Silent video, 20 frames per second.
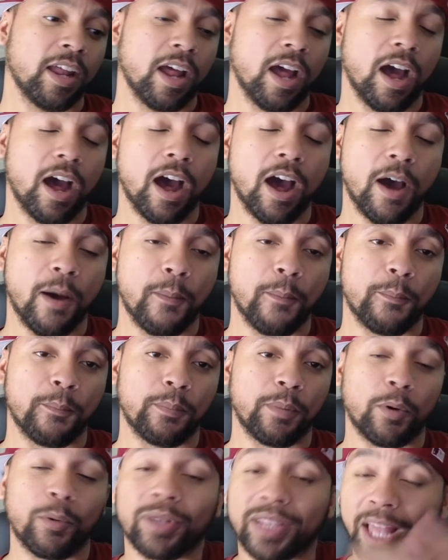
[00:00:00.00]

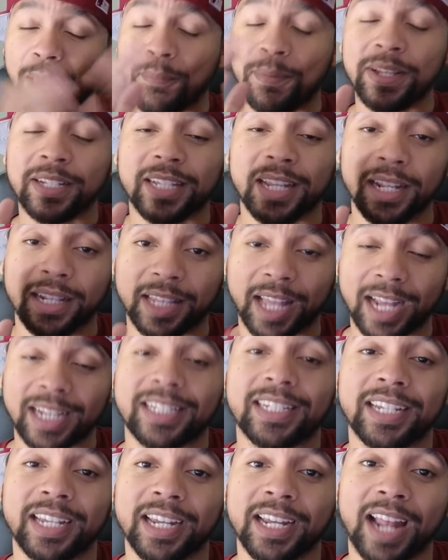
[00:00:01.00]
But with that being said, thanks
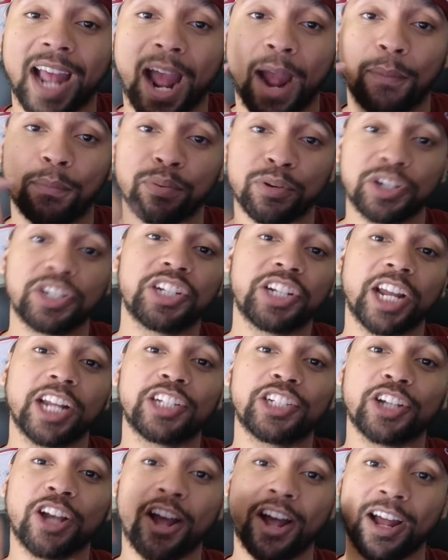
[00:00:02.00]
again. I
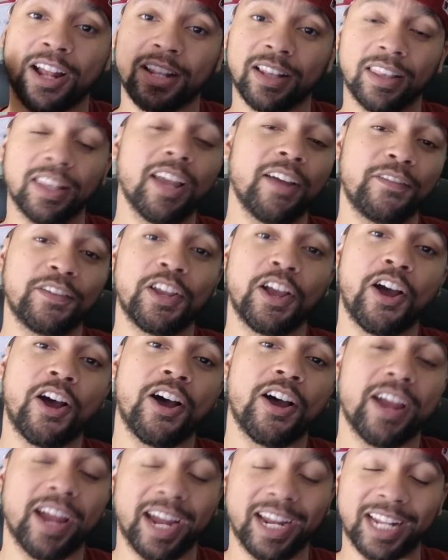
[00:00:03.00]
appreciate y'all. Love
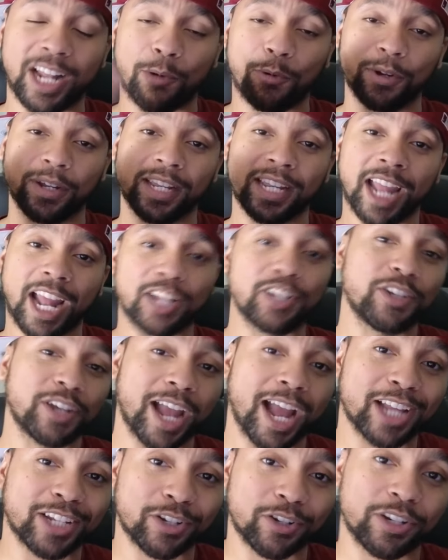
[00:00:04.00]
y'all. And I will catch you
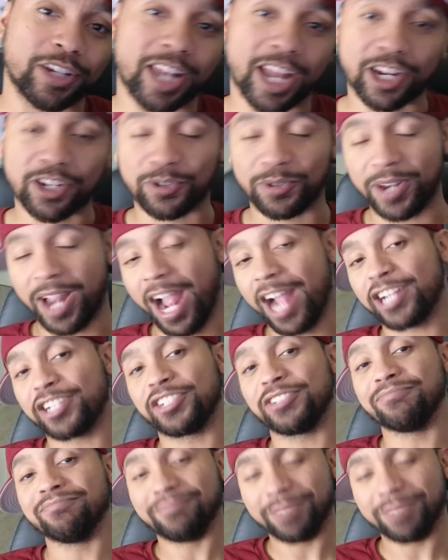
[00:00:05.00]
guys on the next reaction.